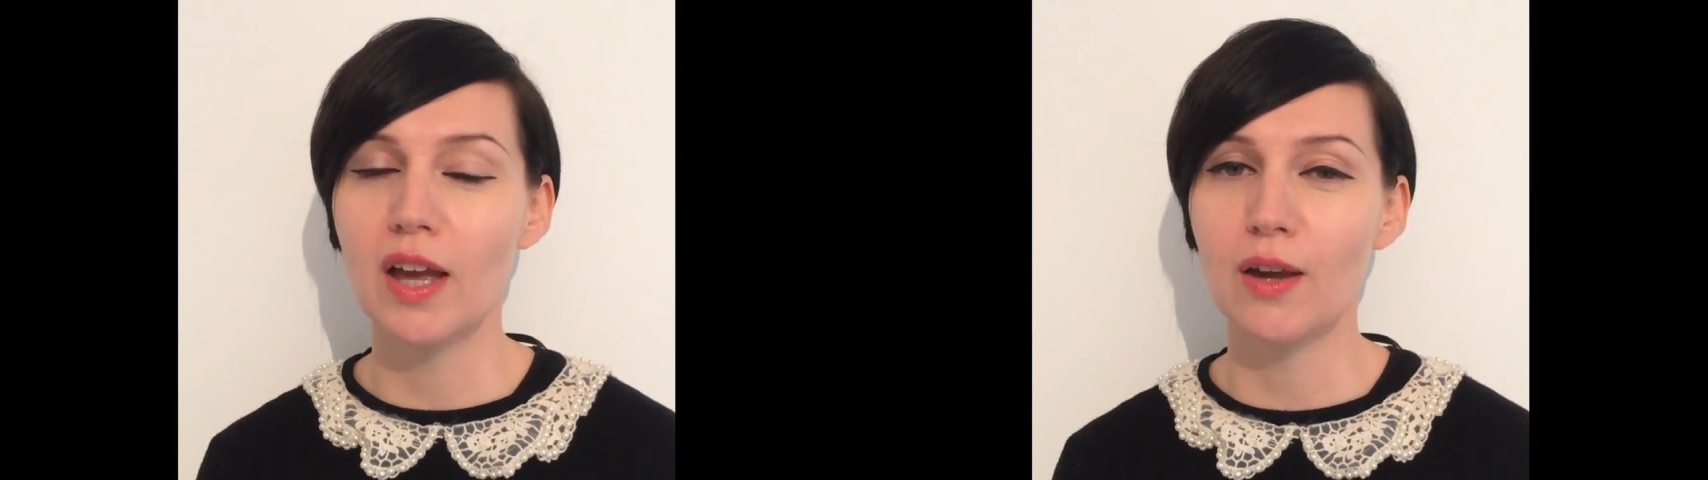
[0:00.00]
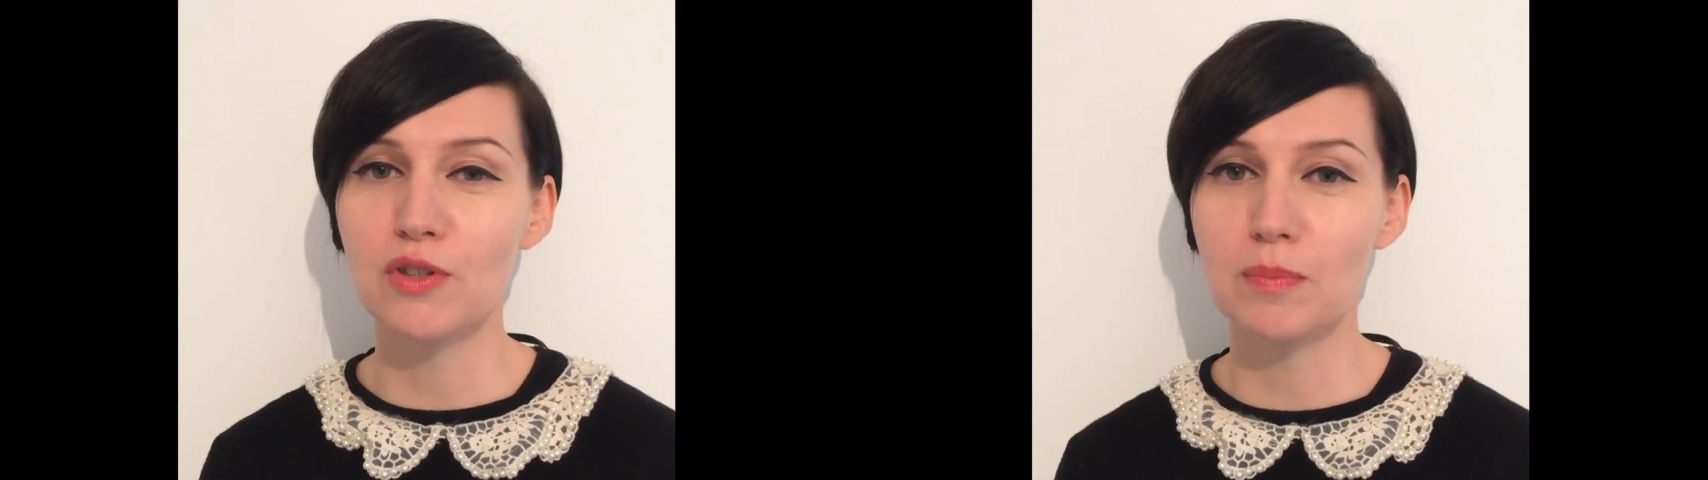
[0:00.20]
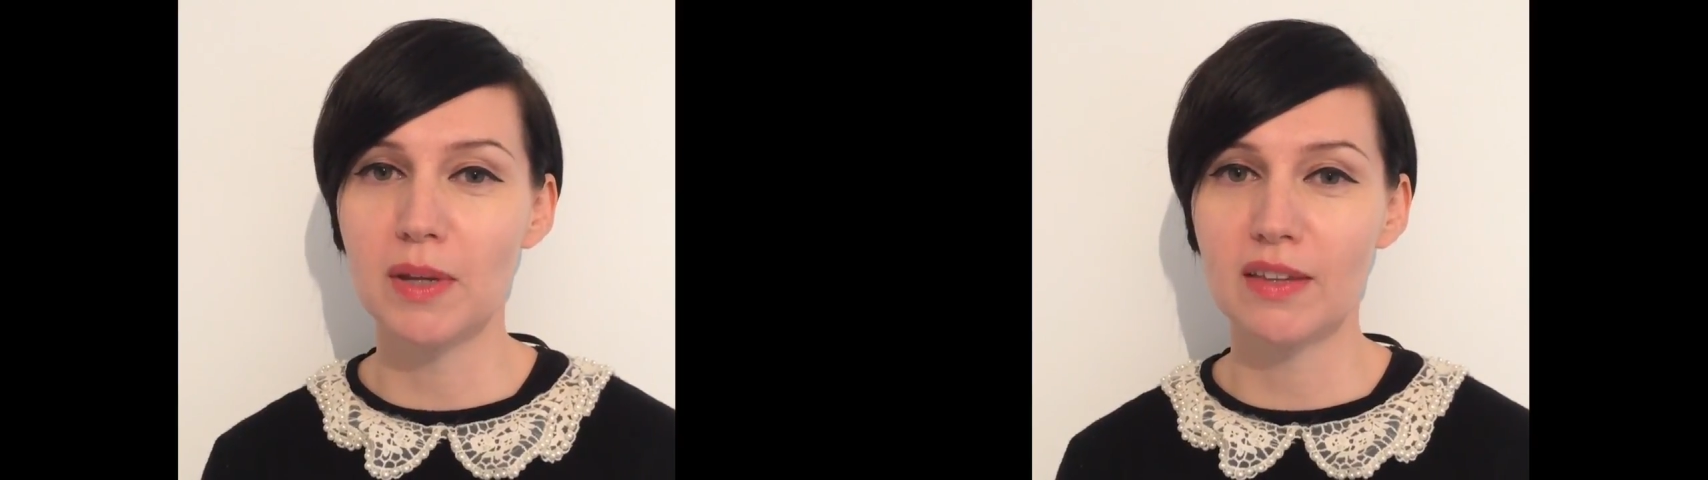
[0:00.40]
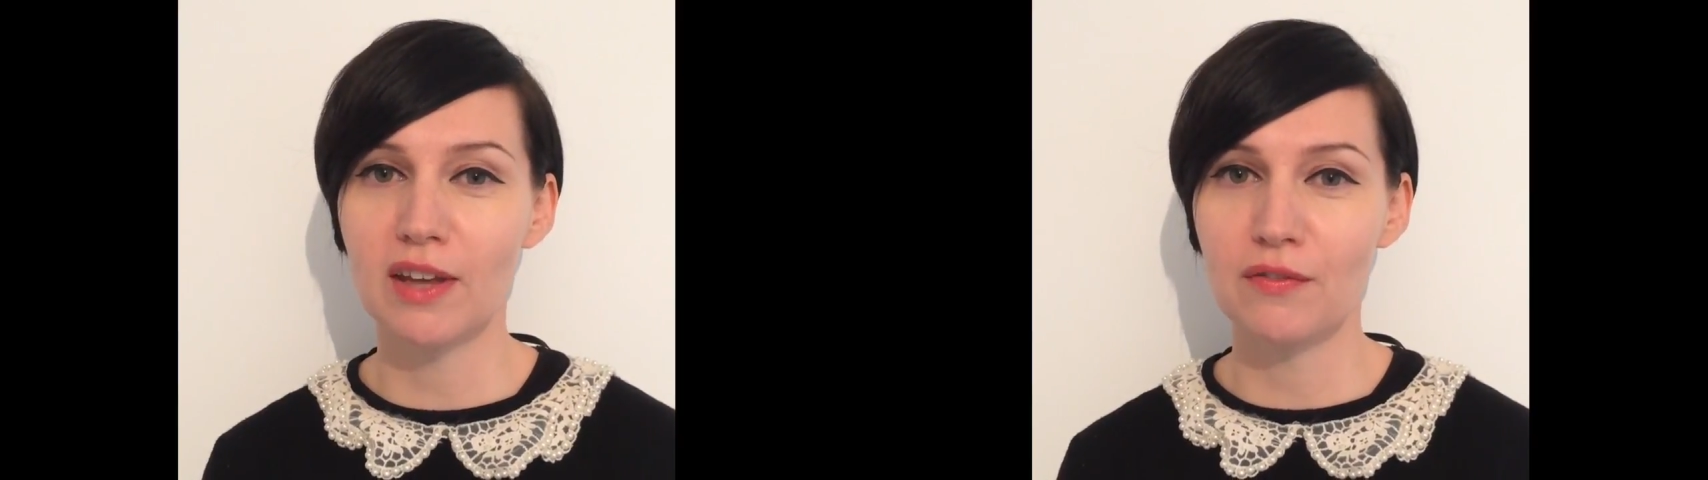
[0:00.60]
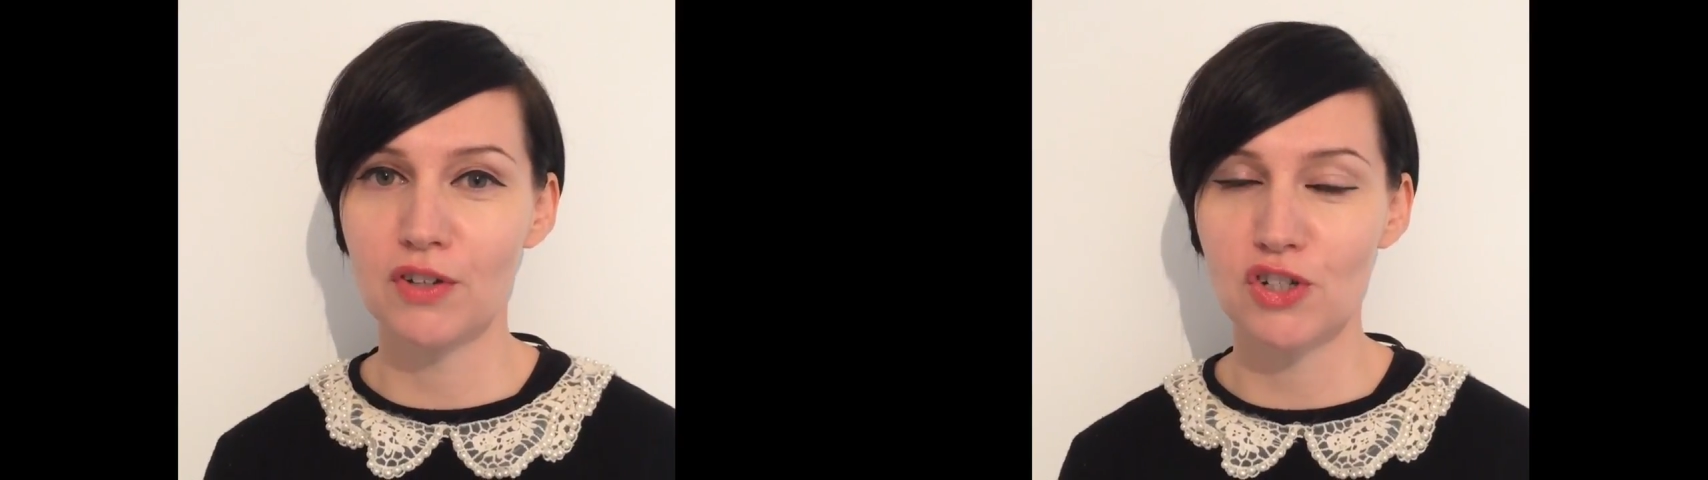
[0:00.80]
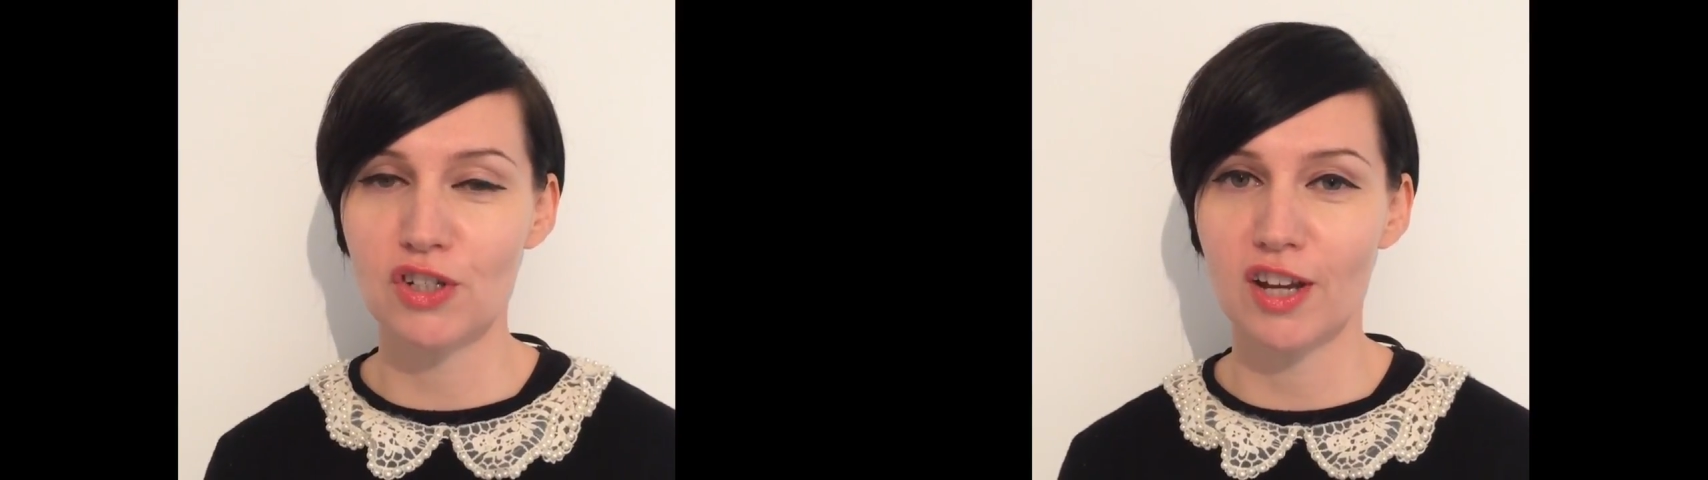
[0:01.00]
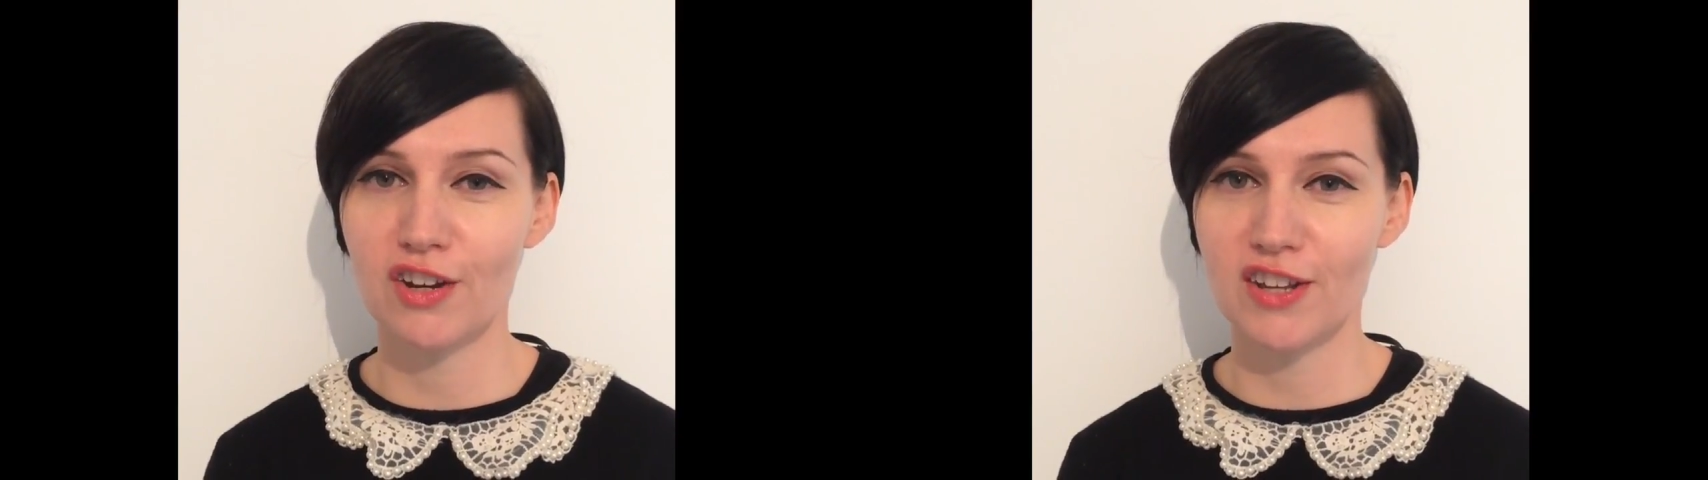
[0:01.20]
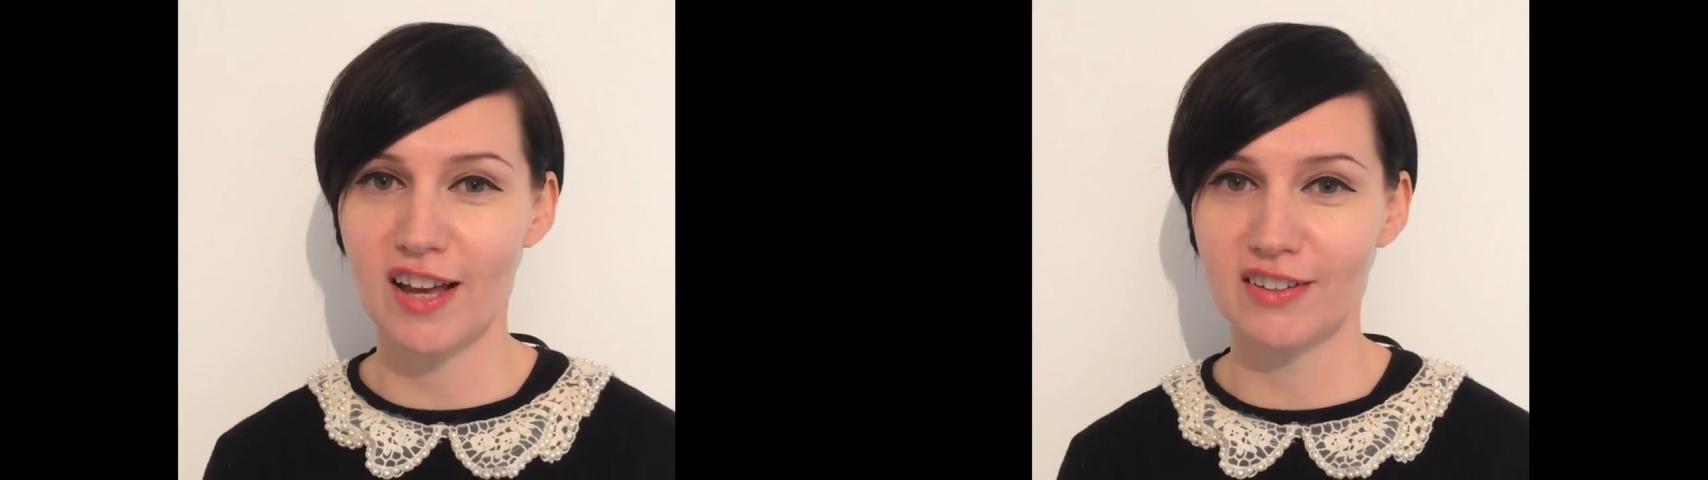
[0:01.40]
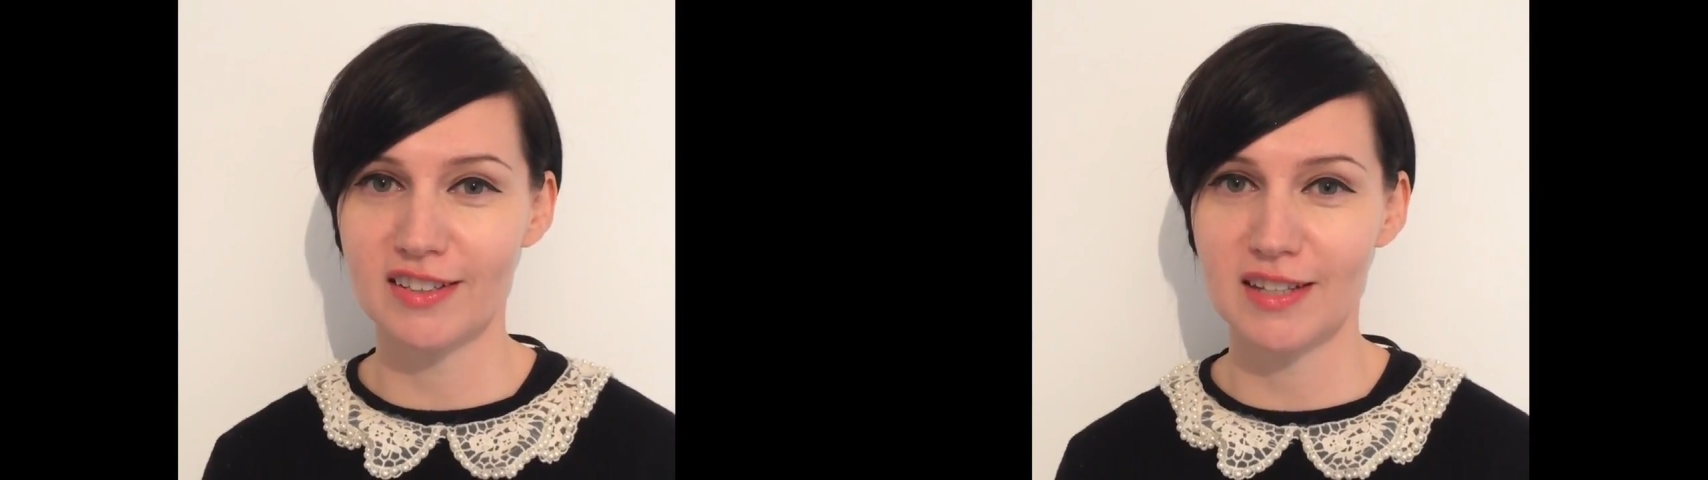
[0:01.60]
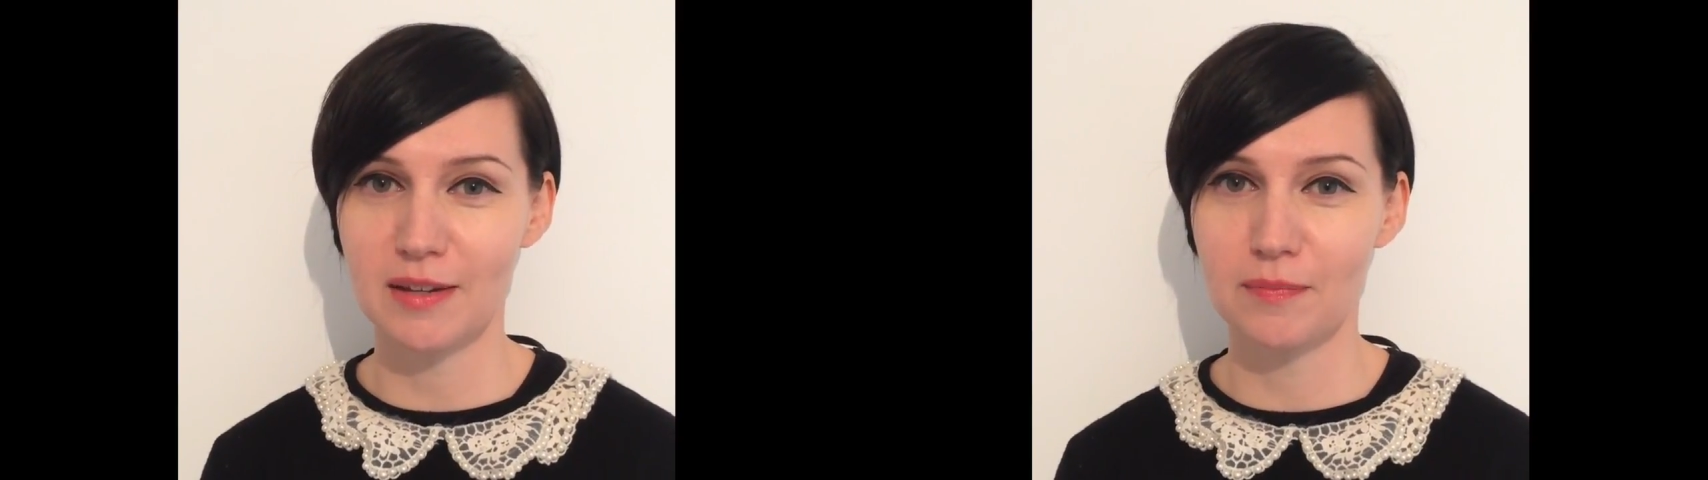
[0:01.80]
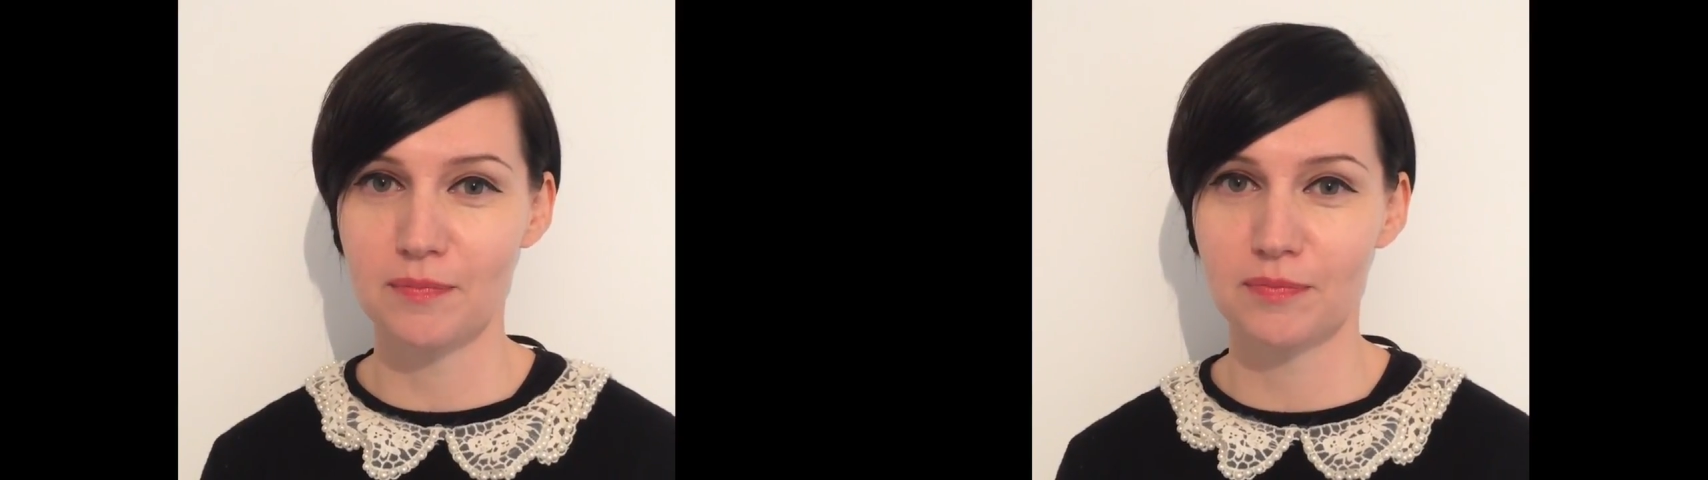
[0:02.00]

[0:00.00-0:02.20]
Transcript: how to make that vision a reality.